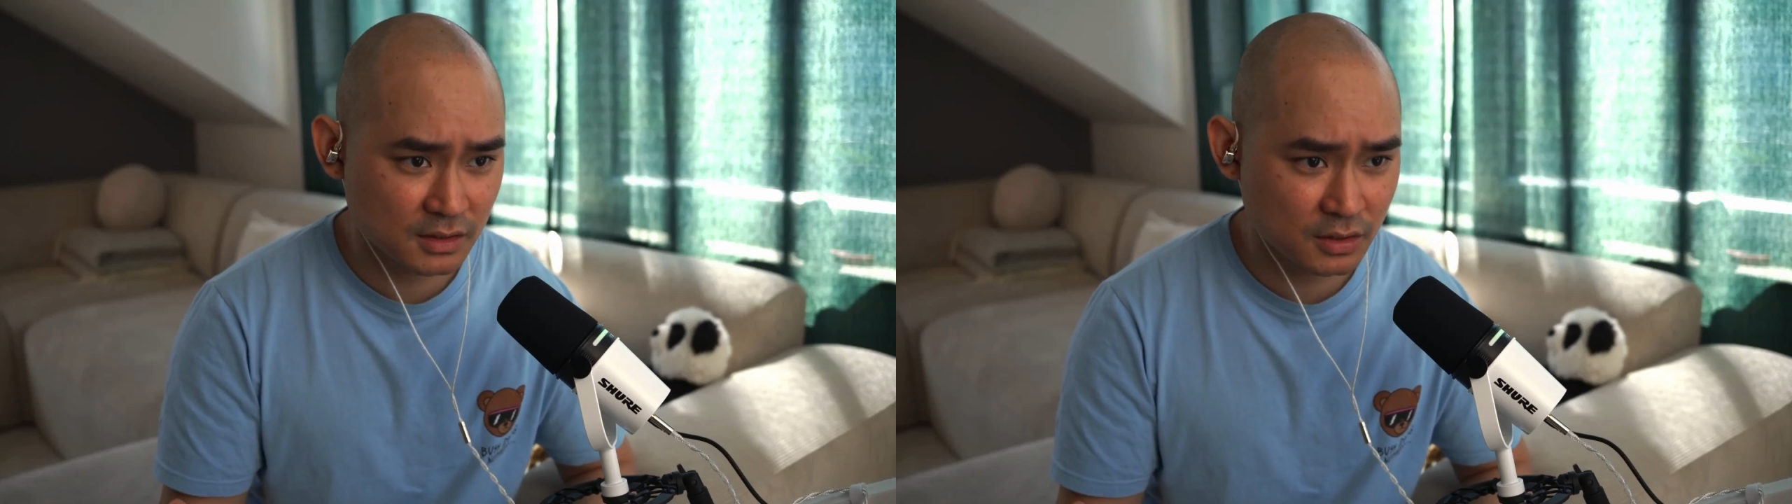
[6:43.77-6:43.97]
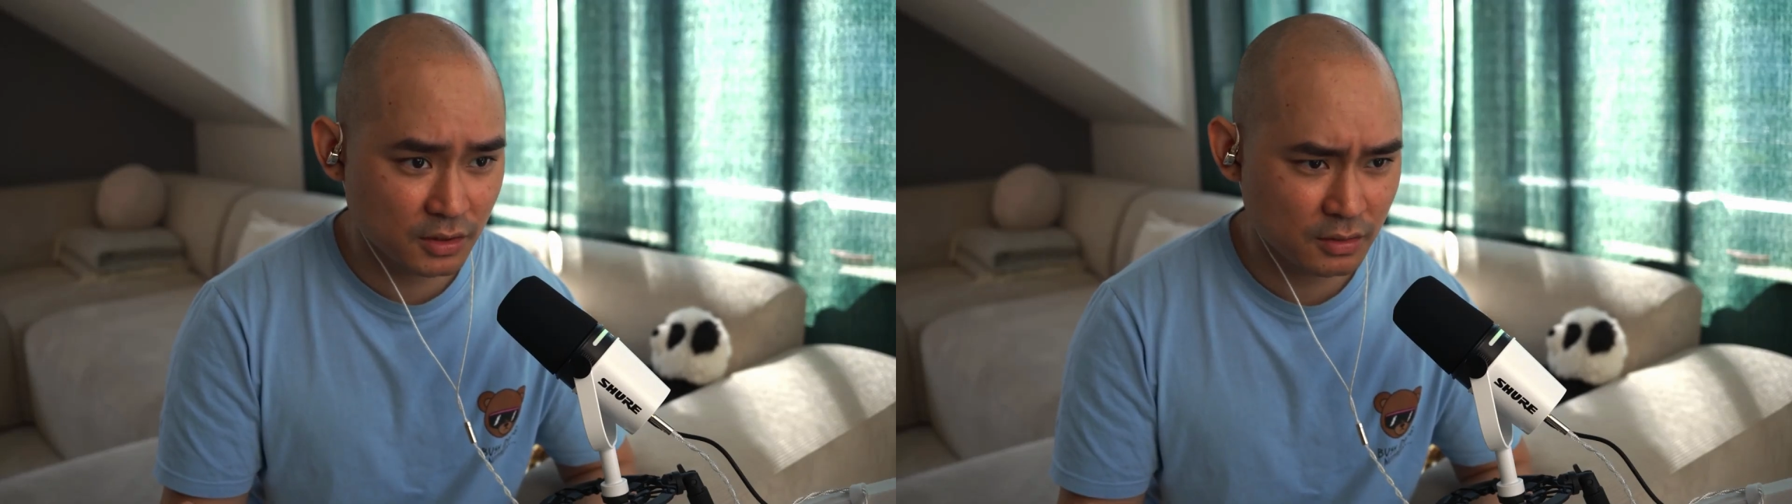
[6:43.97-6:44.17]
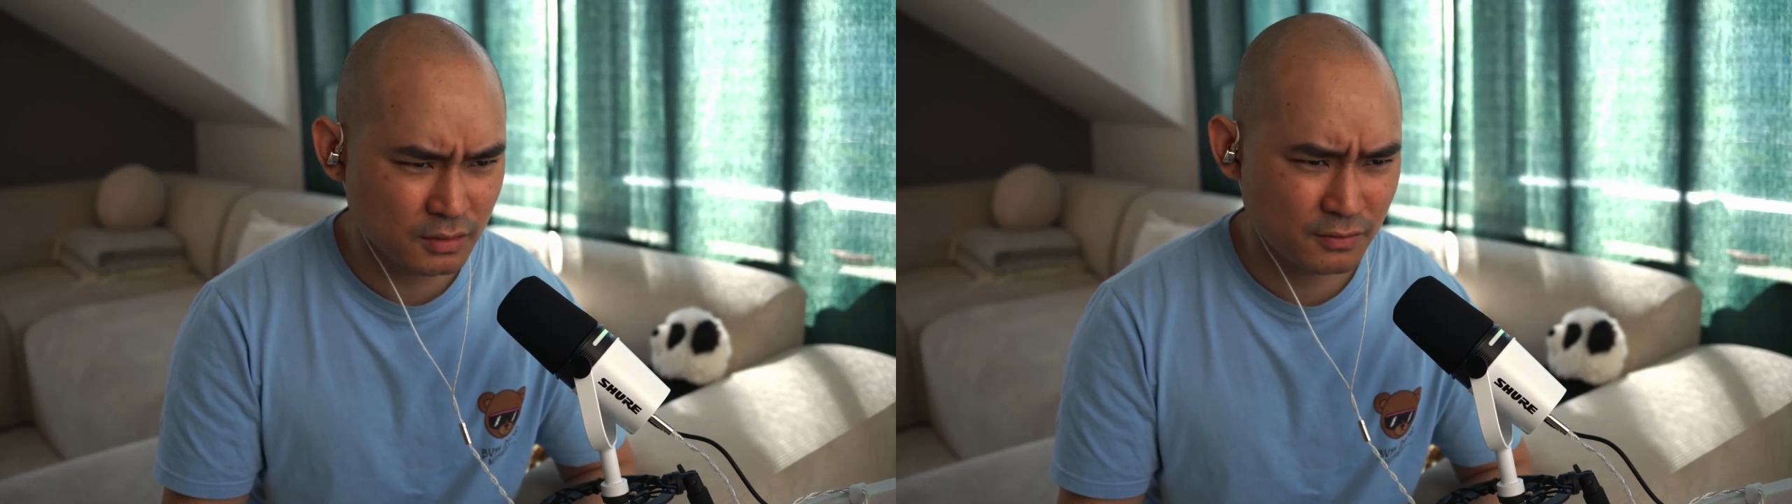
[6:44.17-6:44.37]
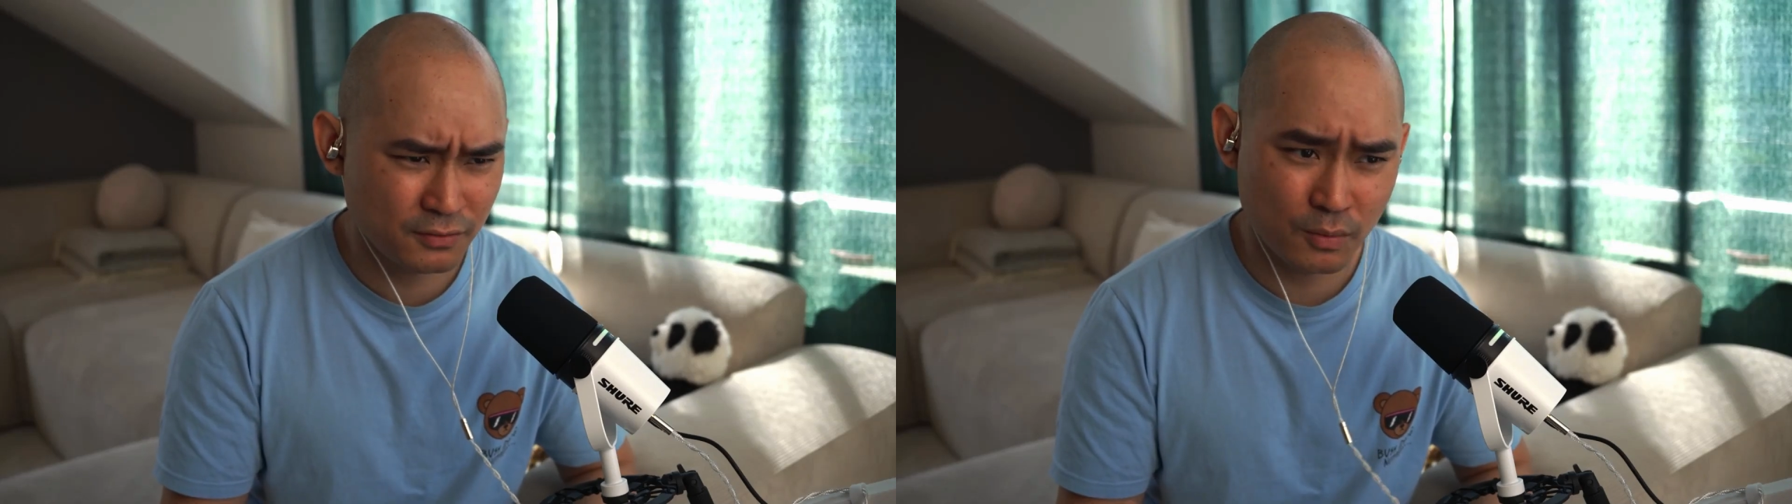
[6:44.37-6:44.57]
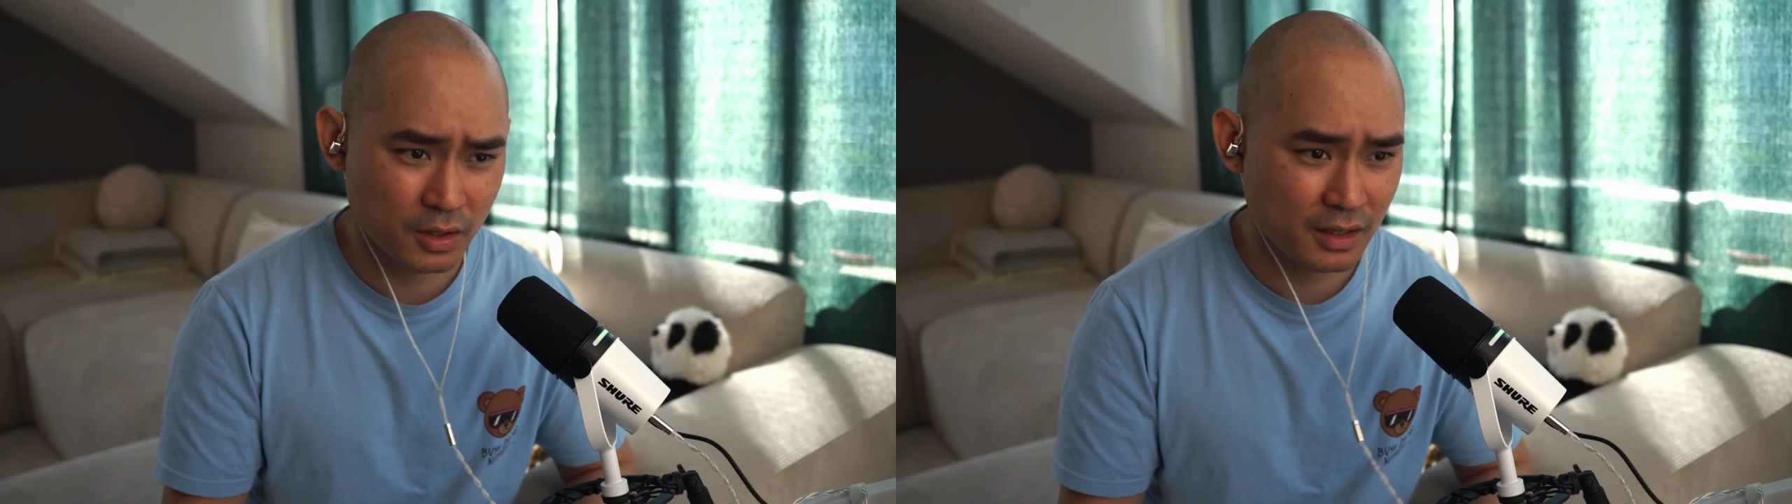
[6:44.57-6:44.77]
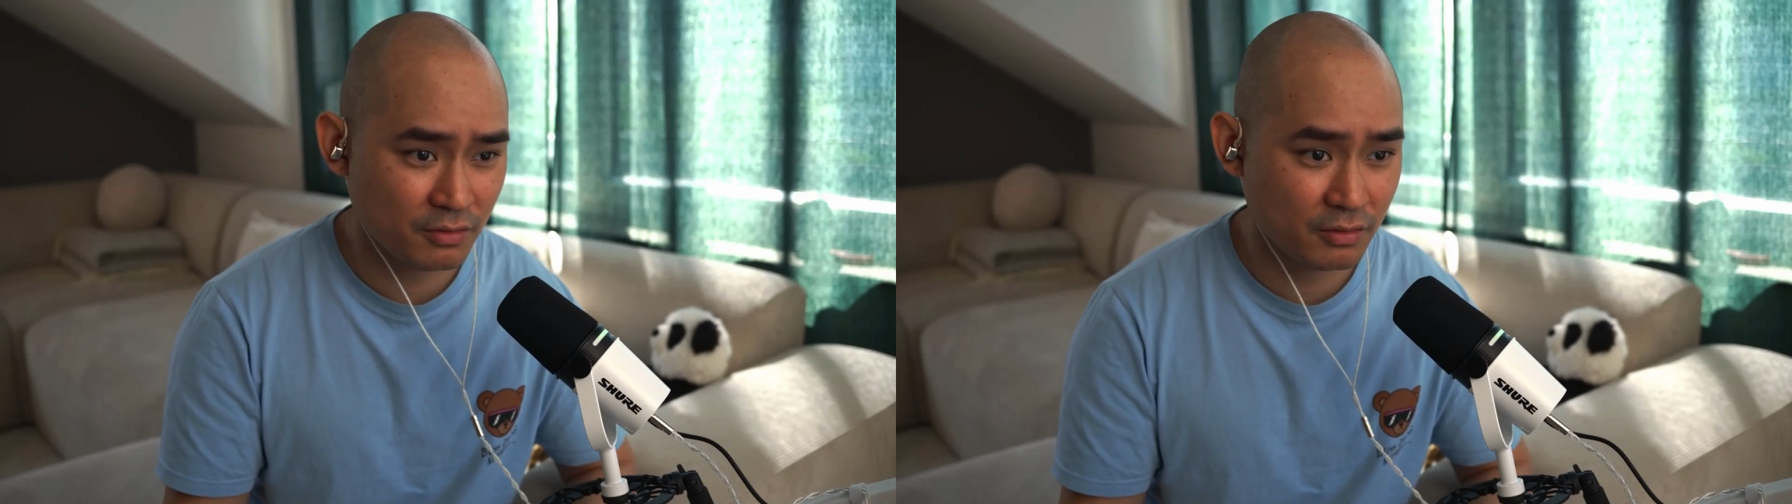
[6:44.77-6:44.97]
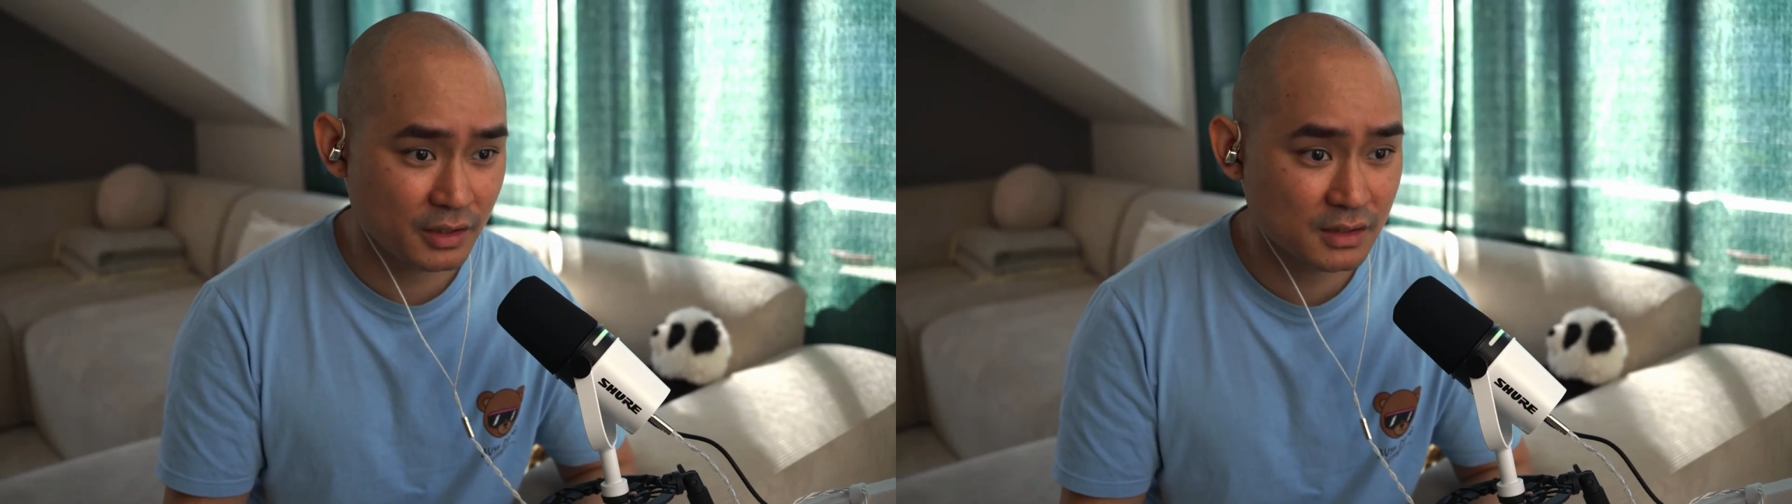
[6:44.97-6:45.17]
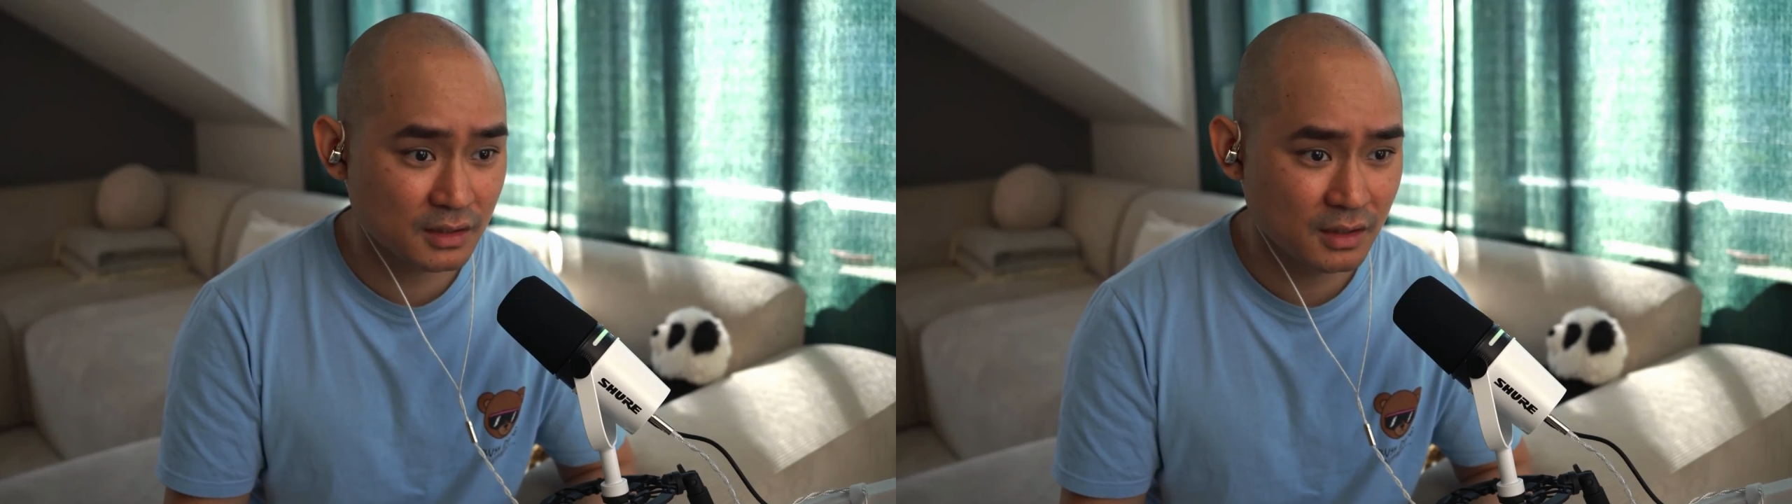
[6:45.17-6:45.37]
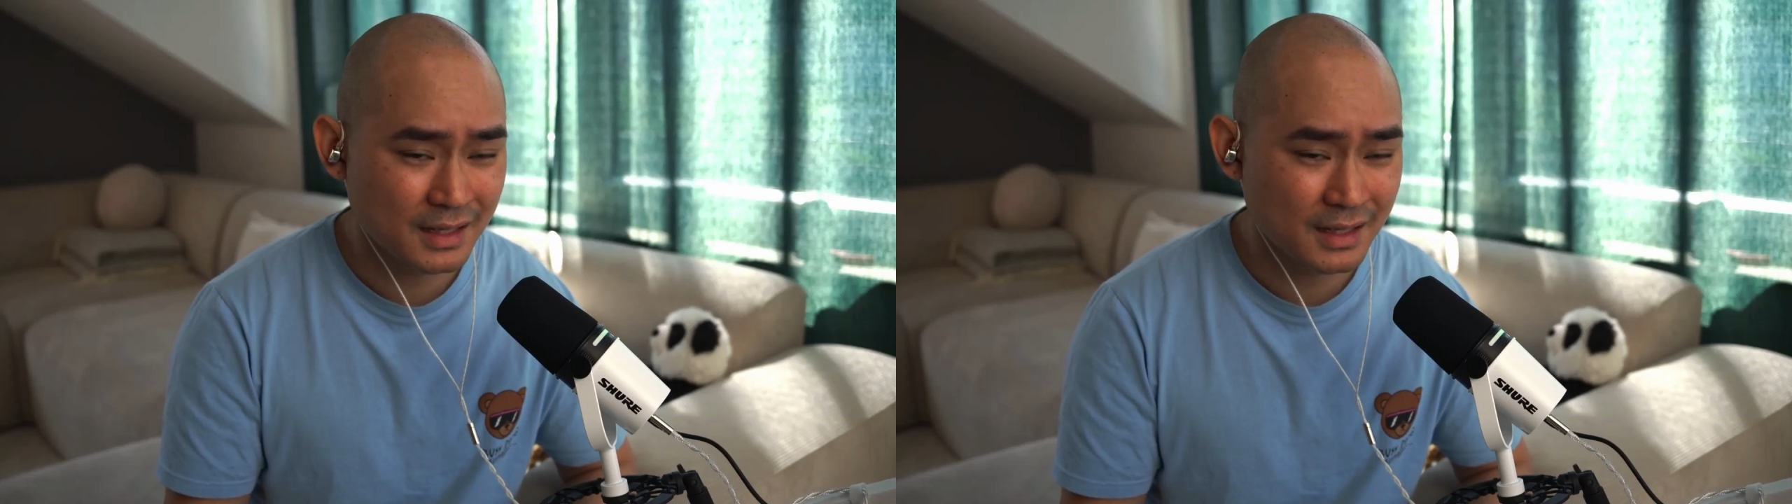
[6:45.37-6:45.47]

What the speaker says: to you for whatever reason